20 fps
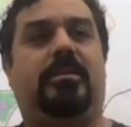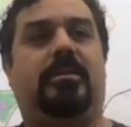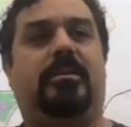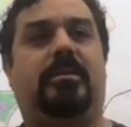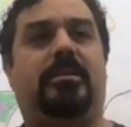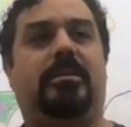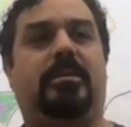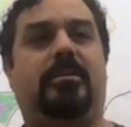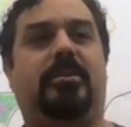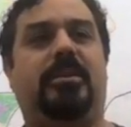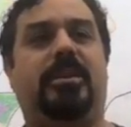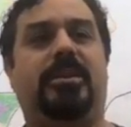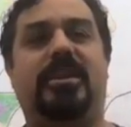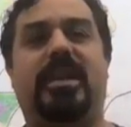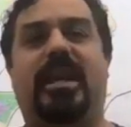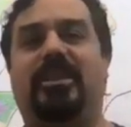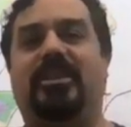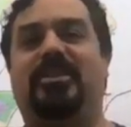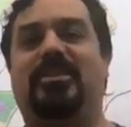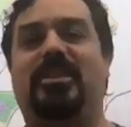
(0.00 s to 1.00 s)
what the
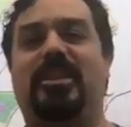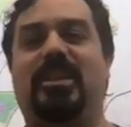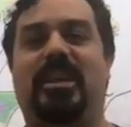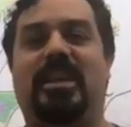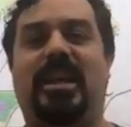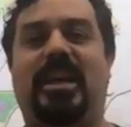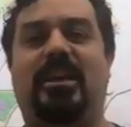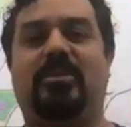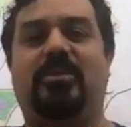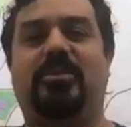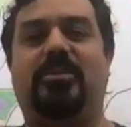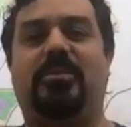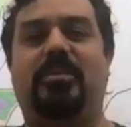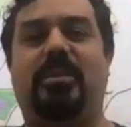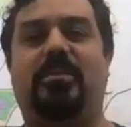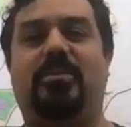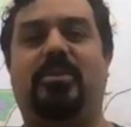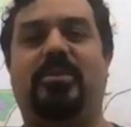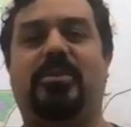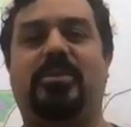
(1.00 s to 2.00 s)
Dallas City Council
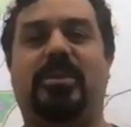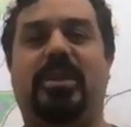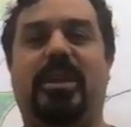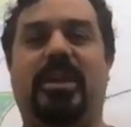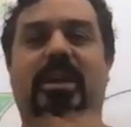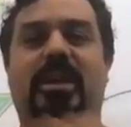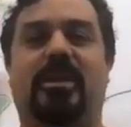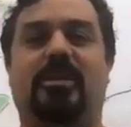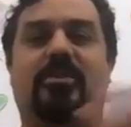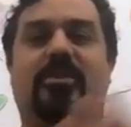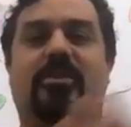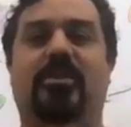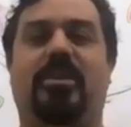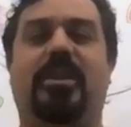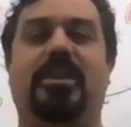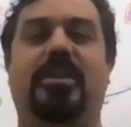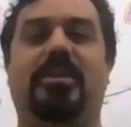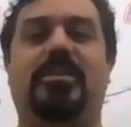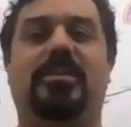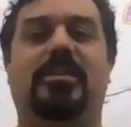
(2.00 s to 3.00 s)
member said, or
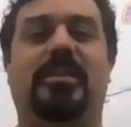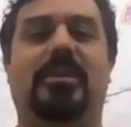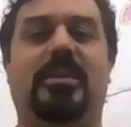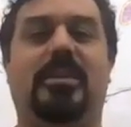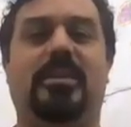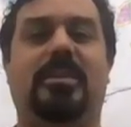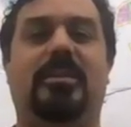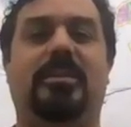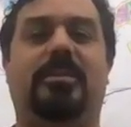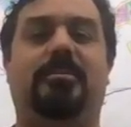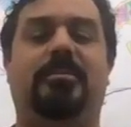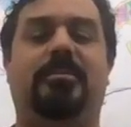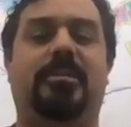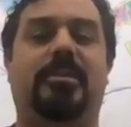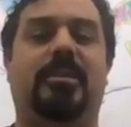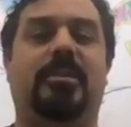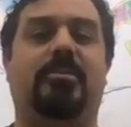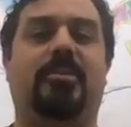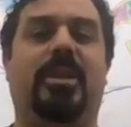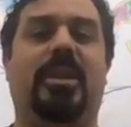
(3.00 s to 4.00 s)
this.
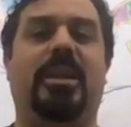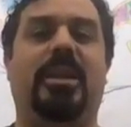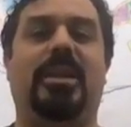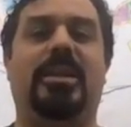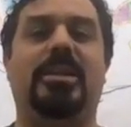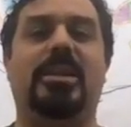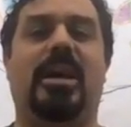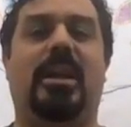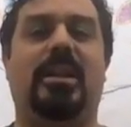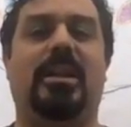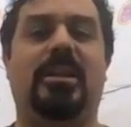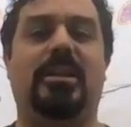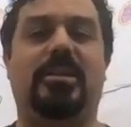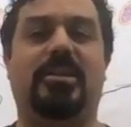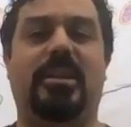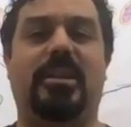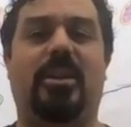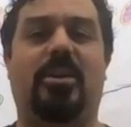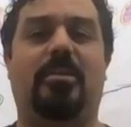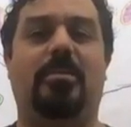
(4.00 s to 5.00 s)
We can acknowledge
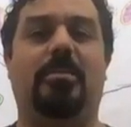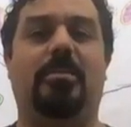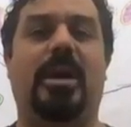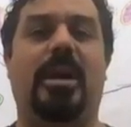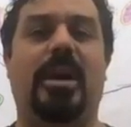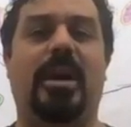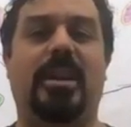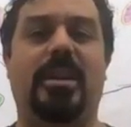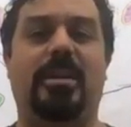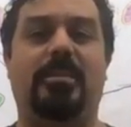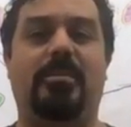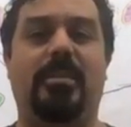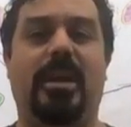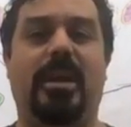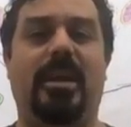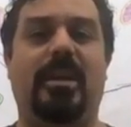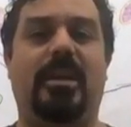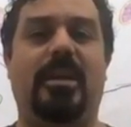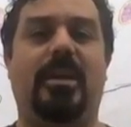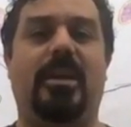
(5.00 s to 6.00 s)
that our mind
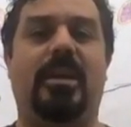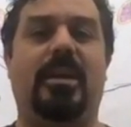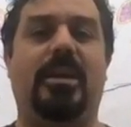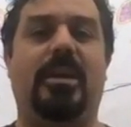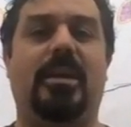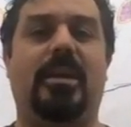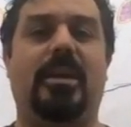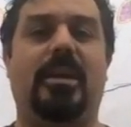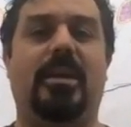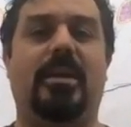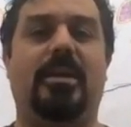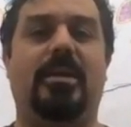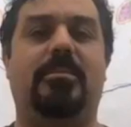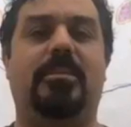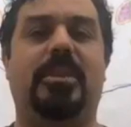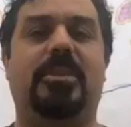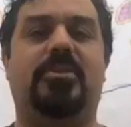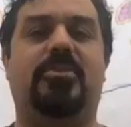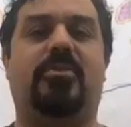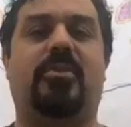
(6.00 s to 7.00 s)
may
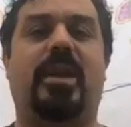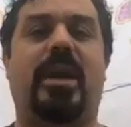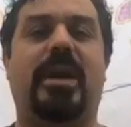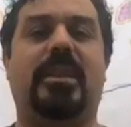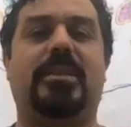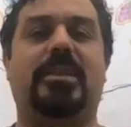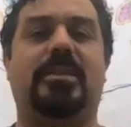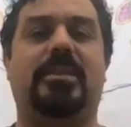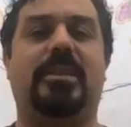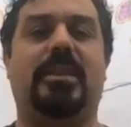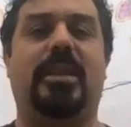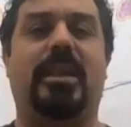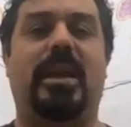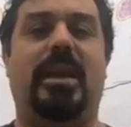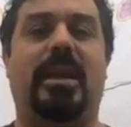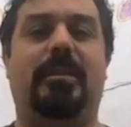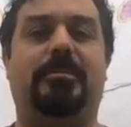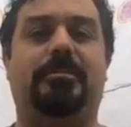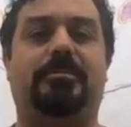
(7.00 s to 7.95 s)
be attracted to that,